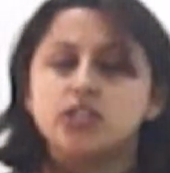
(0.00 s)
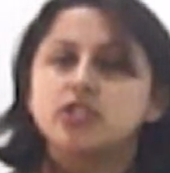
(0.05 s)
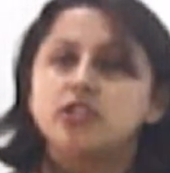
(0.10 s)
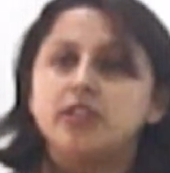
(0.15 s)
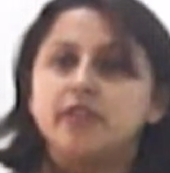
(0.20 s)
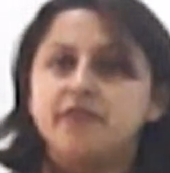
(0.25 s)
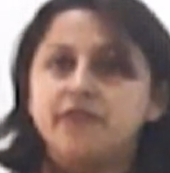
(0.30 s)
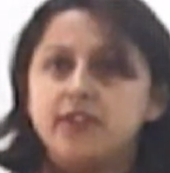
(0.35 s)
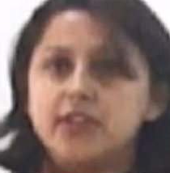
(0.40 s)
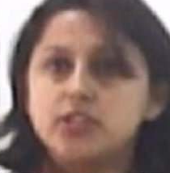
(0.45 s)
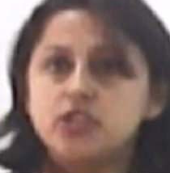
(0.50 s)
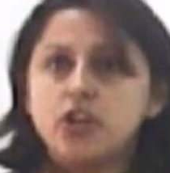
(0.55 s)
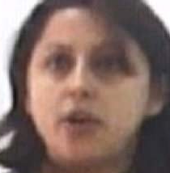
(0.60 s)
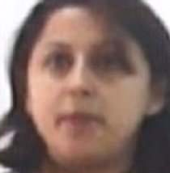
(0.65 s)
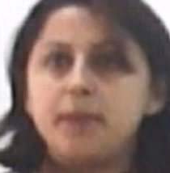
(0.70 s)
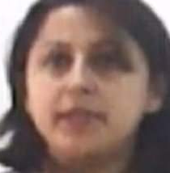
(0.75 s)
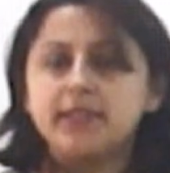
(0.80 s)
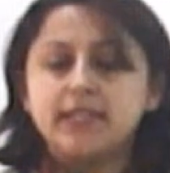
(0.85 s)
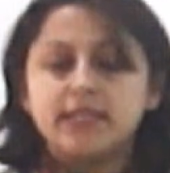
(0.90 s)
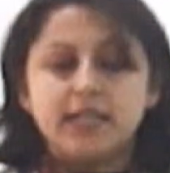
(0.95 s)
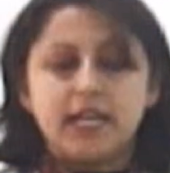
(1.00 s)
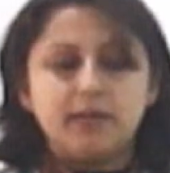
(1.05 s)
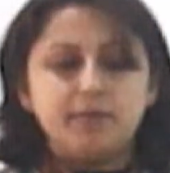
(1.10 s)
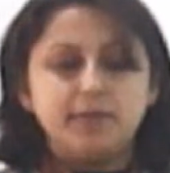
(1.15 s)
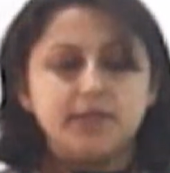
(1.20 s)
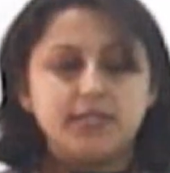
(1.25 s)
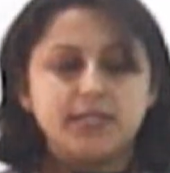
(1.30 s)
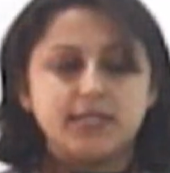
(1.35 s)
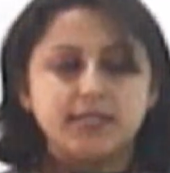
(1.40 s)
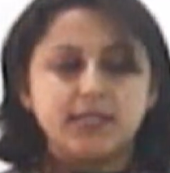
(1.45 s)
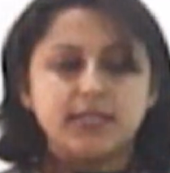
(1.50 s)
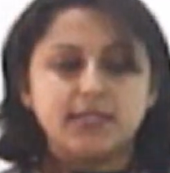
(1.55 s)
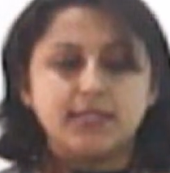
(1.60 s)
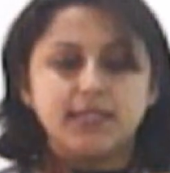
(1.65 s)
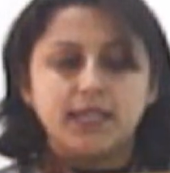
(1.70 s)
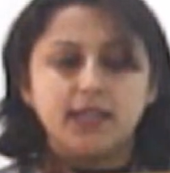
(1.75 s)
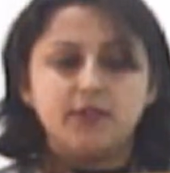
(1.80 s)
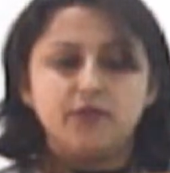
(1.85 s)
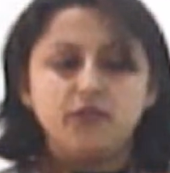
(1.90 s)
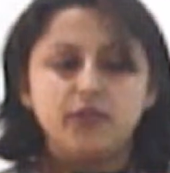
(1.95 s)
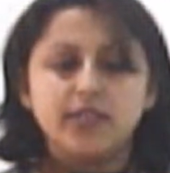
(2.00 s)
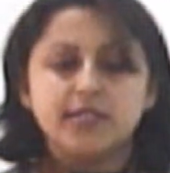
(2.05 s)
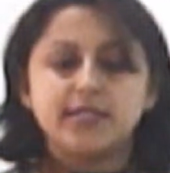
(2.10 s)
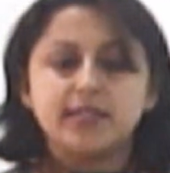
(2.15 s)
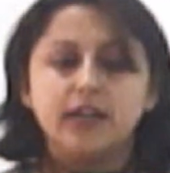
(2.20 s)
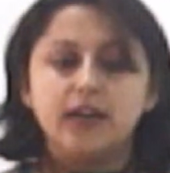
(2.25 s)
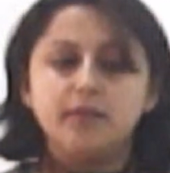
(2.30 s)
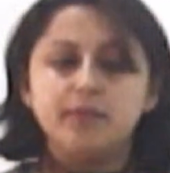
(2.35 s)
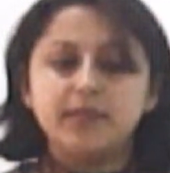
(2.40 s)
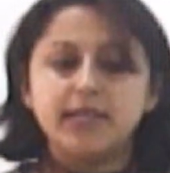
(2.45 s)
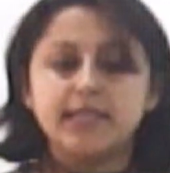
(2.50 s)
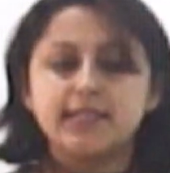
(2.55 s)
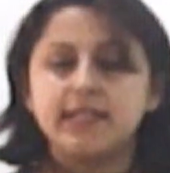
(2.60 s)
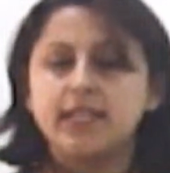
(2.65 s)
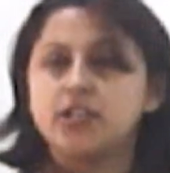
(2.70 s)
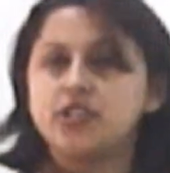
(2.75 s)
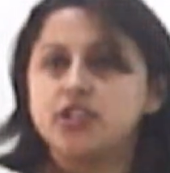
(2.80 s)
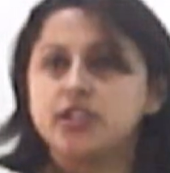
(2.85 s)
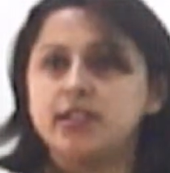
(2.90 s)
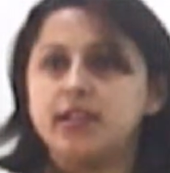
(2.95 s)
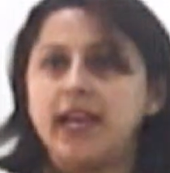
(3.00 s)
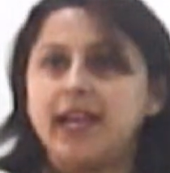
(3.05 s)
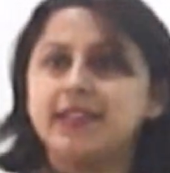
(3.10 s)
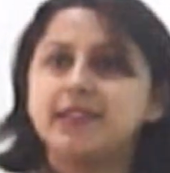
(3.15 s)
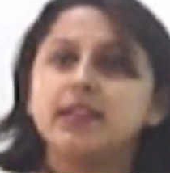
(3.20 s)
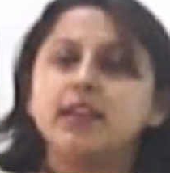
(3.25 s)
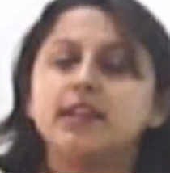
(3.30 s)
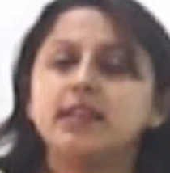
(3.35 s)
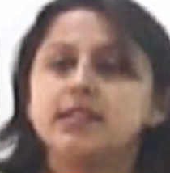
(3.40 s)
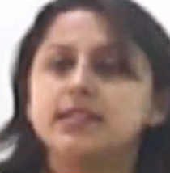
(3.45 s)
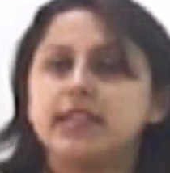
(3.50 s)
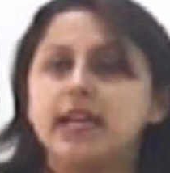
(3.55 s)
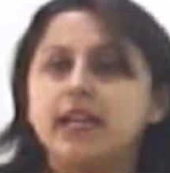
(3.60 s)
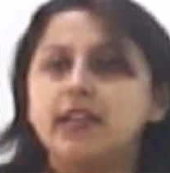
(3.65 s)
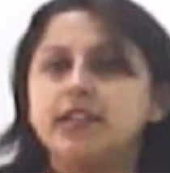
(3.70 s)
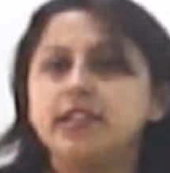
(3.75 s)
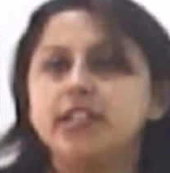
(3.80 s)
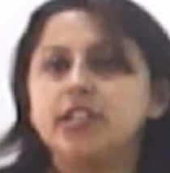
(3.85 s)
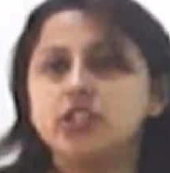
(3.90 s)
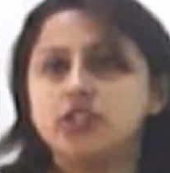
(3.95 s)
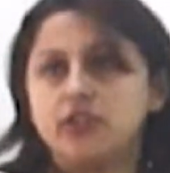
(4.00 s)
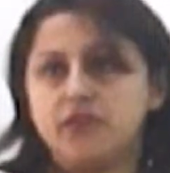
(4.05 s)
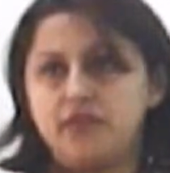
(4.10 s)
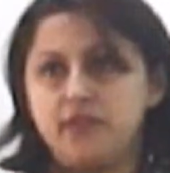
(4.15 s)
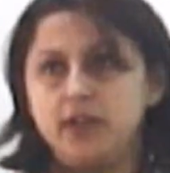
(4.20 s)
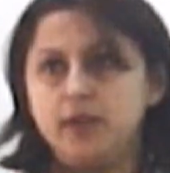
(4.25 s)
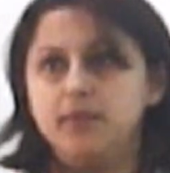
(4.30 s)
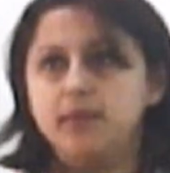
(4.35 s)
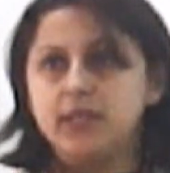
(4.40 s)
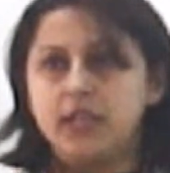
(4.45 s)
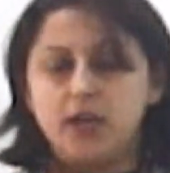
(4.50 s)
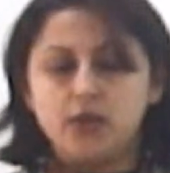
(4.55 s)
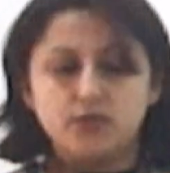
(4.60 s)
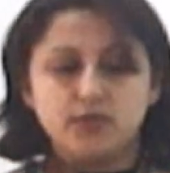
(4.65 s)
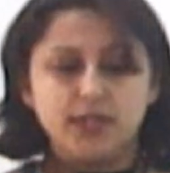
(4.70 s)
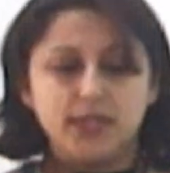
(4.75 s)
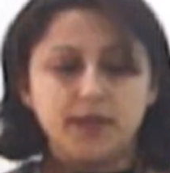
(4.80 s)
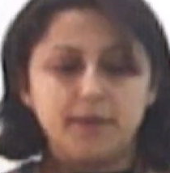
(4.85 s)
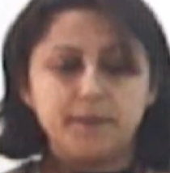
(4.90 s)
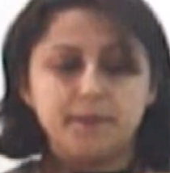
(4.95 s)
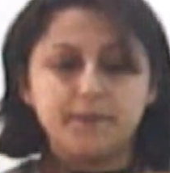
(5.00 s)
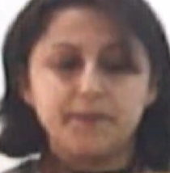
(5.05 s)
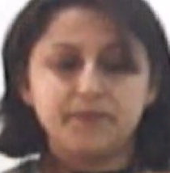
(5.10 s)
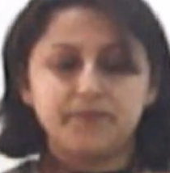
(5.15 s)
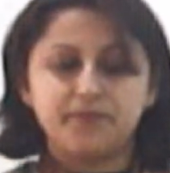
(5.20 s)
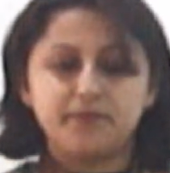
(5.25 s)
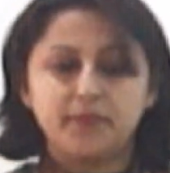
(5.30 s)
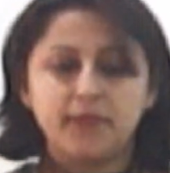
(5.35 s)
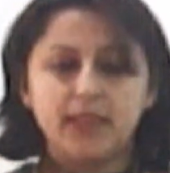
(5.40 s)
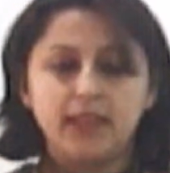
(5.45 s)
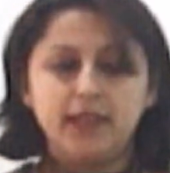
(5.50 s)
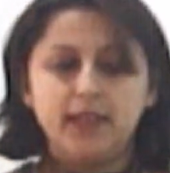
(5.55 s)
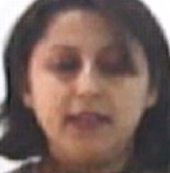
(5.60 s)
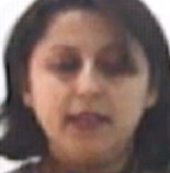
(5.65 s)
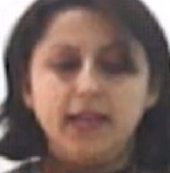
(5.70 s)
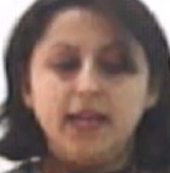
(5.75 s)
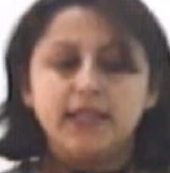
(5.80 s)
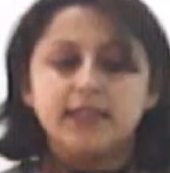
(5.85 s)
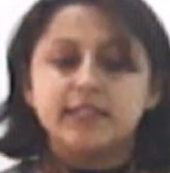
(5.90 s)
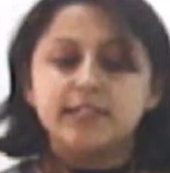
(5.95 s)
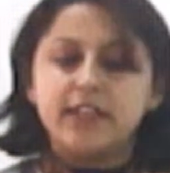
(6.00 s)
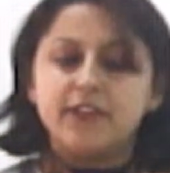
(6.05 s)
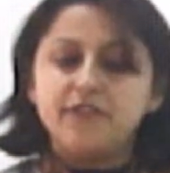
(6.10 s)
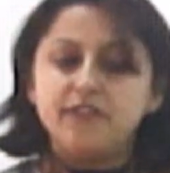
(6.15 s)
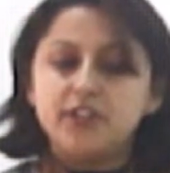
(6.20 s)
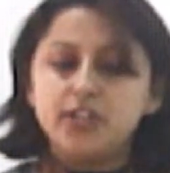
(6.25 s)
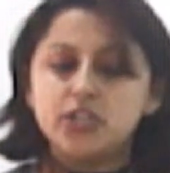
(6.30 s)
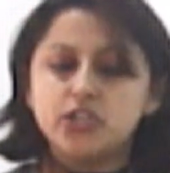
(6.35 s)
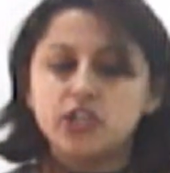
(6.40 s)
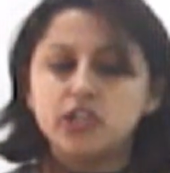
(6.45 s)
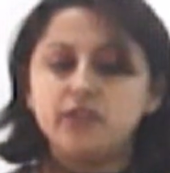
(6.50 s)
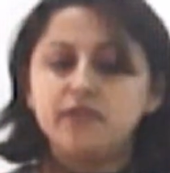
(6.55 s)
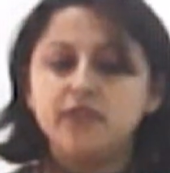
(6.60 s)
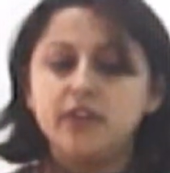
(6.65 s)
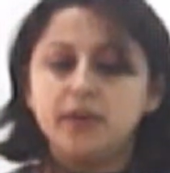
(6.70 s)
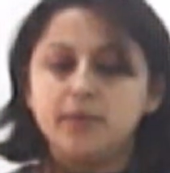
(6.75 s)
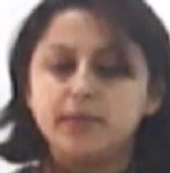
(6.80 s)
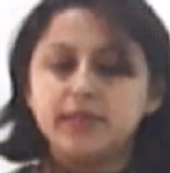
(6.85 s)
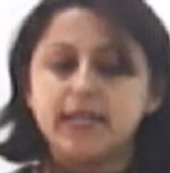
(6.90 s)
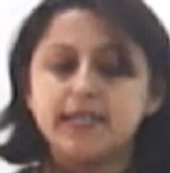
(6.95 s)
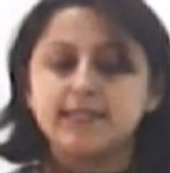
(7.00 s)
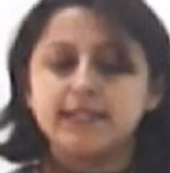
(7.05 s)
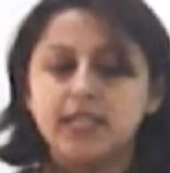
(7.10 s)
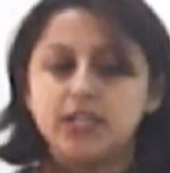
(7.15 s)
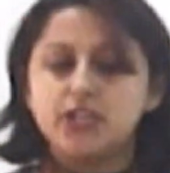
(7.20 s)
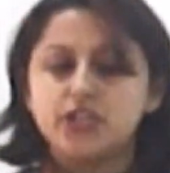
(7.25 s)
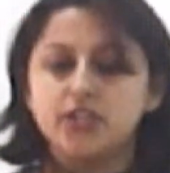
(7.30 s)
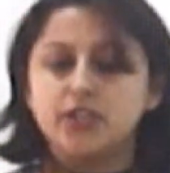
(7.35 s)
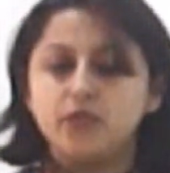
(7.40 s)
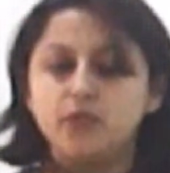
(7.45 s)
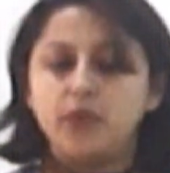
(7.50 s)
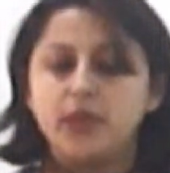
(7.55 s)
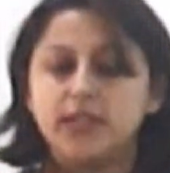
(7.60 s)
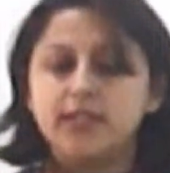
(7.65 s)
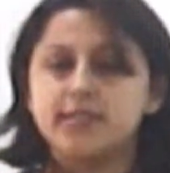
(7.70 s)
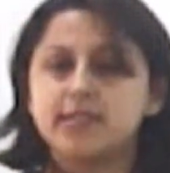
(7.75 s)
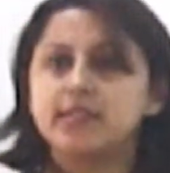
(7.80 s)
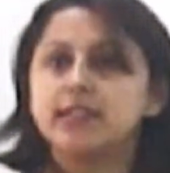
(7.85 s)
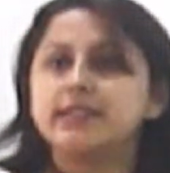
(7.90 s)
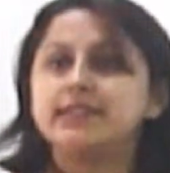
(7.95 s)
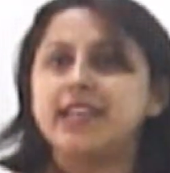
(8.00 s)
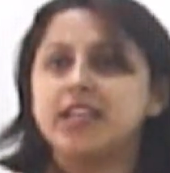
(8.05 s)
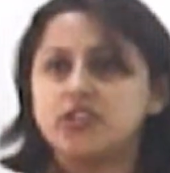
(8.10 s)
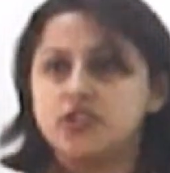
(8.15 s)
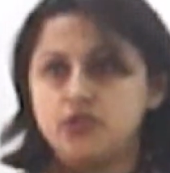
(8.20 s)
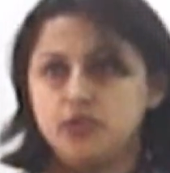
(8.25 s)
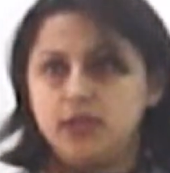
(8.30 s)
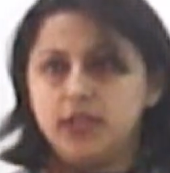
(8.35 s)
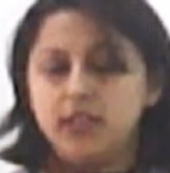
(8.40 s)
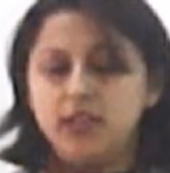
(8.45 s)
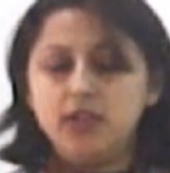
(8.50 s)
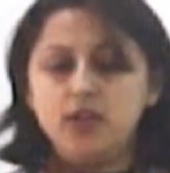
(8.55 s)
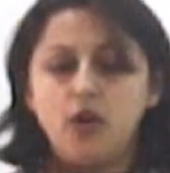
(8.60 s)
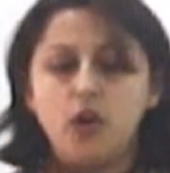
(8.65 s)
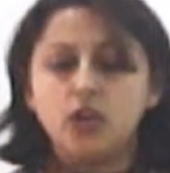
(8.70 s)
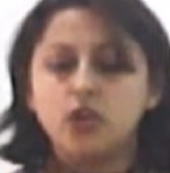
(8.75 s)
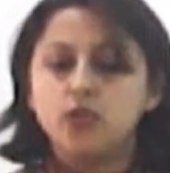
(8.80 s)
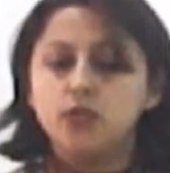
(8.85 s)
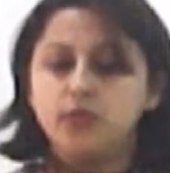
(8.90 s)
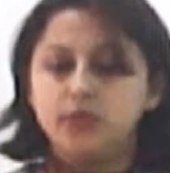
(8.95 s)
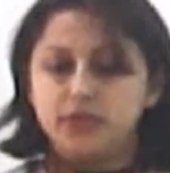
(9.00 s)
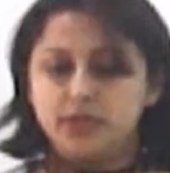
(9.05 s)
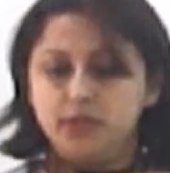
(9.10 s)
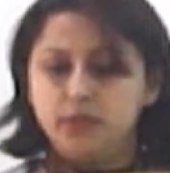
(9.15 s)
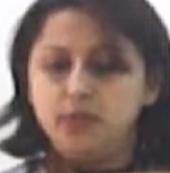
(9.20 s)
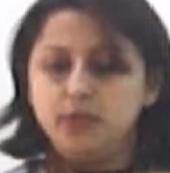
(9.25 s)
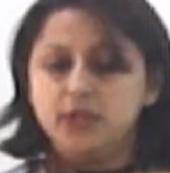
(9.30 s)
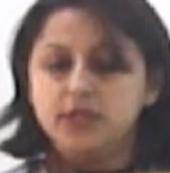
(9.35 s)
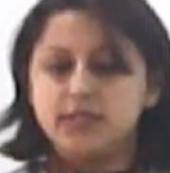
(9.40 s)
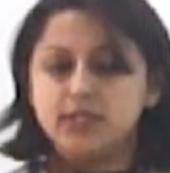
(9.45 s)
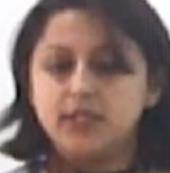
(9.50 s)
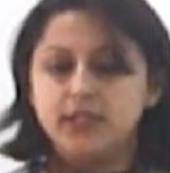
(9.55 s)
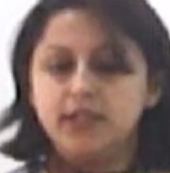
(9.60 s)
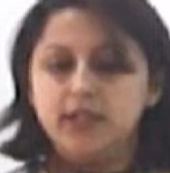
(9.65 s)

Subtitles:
The first topic that I will be discussing is urbanization and the entire need of urban housing. The definition of urbanization varies contextually all over the world.